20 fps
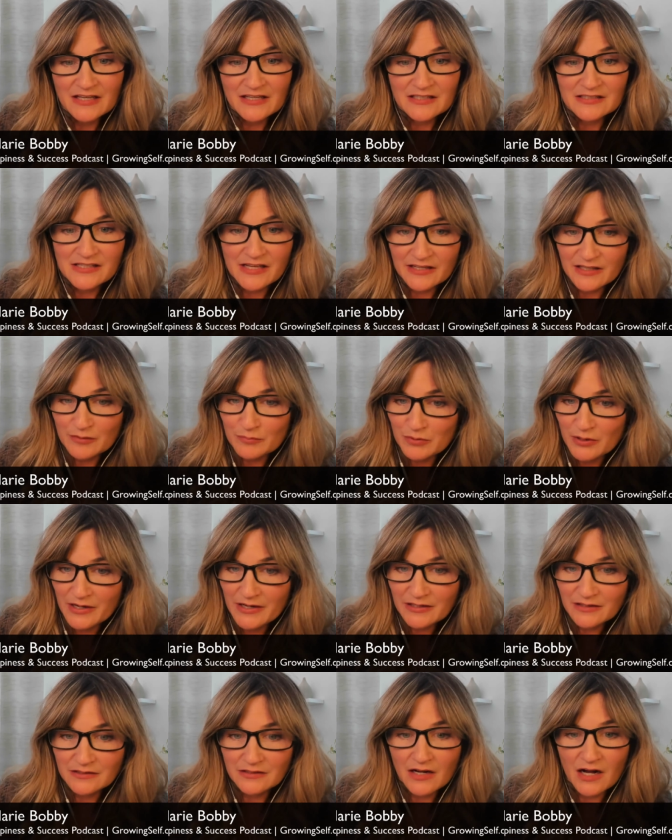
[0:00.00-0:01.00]
Take a
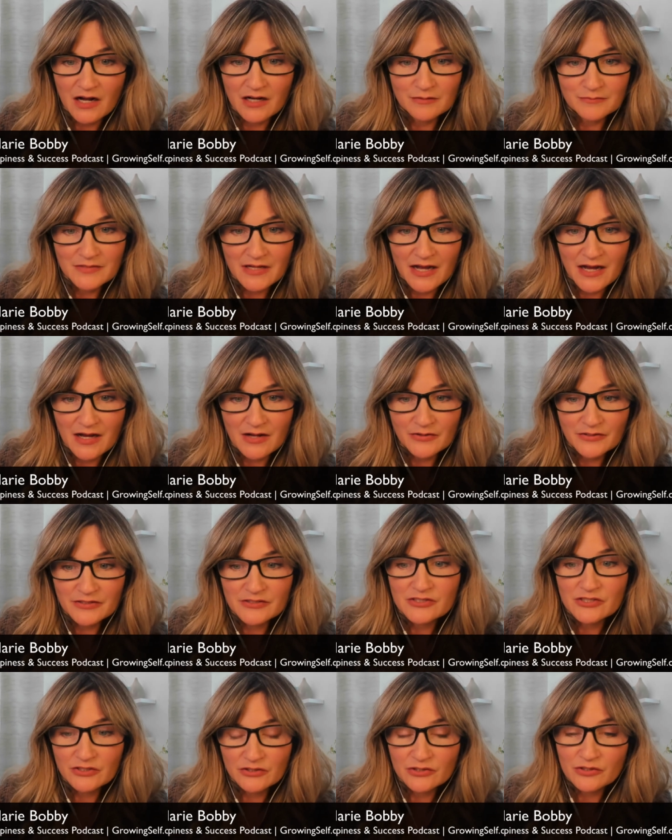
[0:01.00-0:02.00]
break and calm down
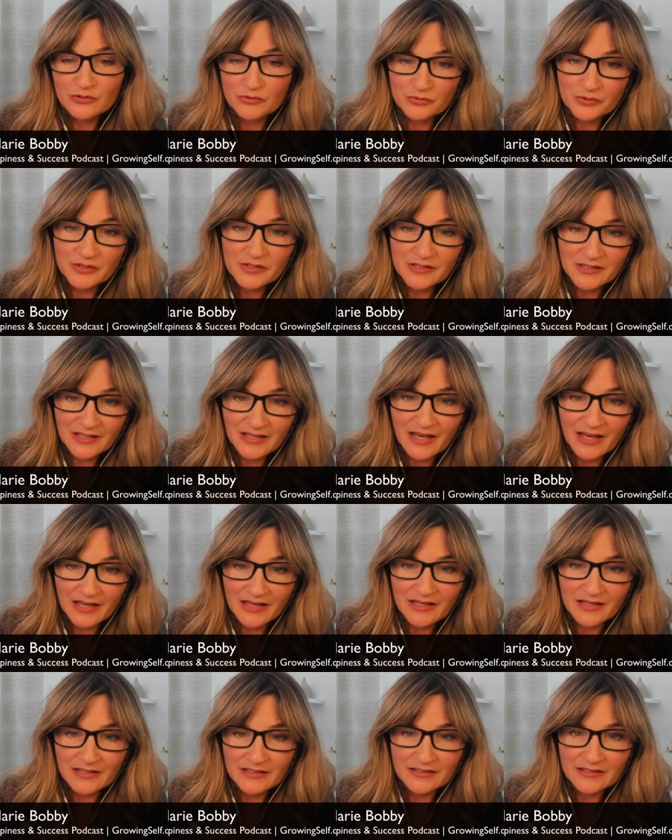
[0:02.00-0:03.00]
until you really
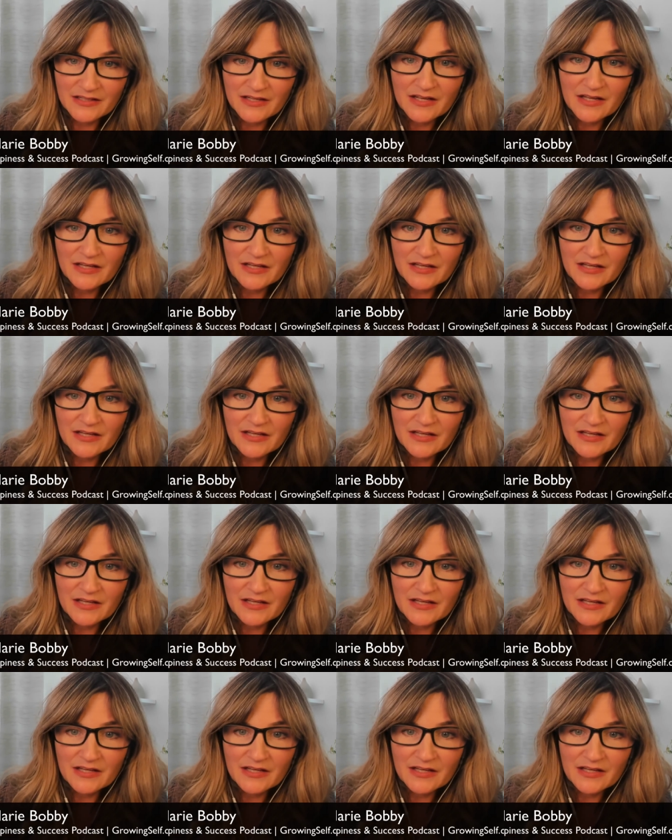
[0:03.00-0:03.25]
can